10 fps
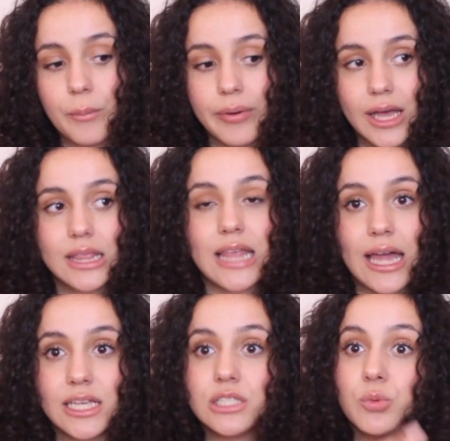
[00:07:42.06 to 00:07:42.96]
but
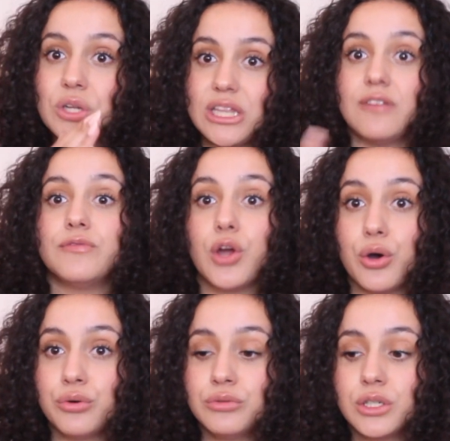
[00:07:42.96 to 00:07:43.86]
that is what they've
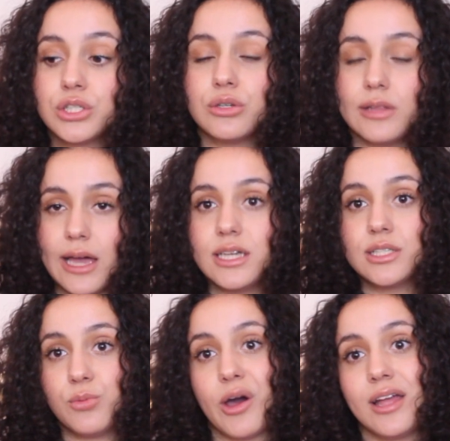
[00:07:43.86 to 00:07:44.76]
known, so that
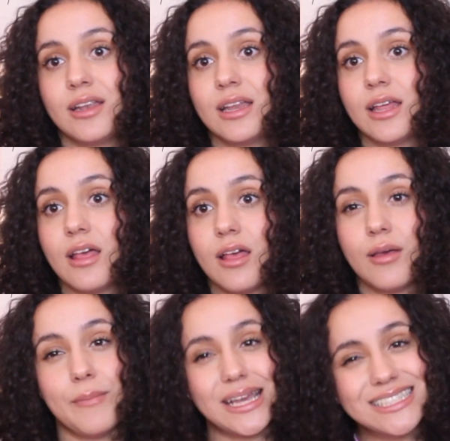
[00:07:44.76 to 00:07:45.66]
is what
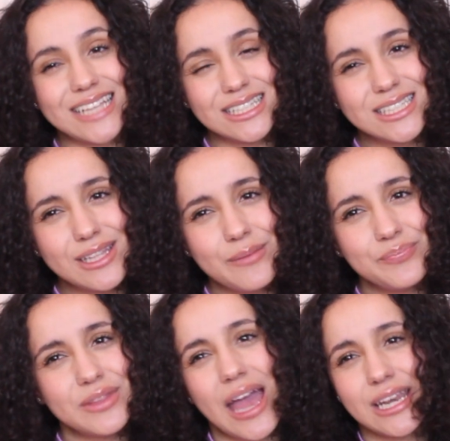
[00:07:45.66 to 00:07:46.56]
makes sense to
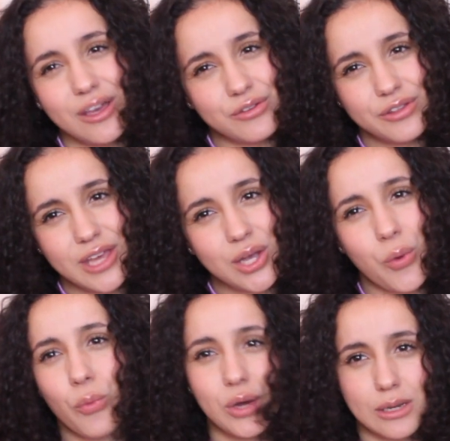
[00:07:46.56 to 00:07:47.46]
them. Any other
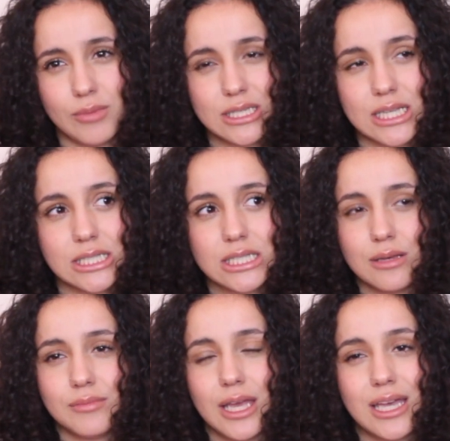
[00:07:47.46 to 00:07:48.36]
thing wouldn't make sense to
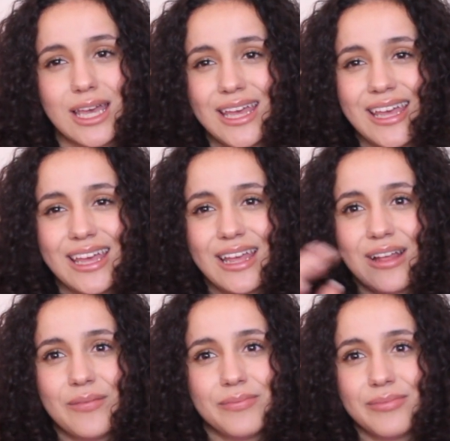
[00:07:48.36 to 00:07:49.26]
them. Like,
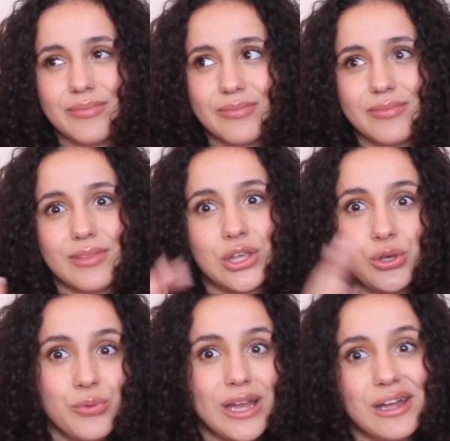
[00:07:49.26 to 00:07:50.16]

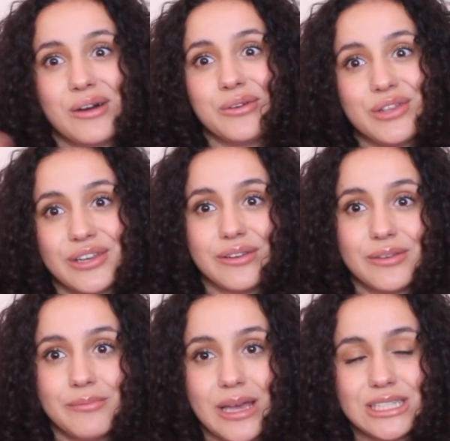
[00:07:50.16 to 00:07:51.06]
you went out, you
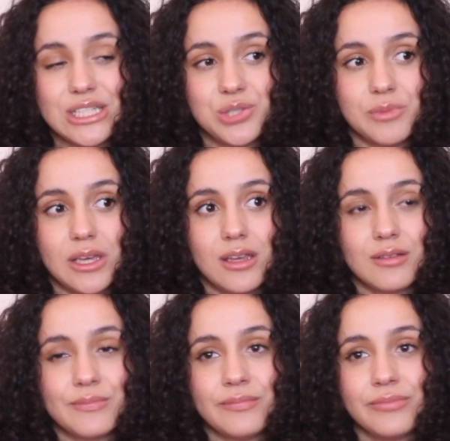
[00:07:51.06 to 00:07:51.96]
didn't message me,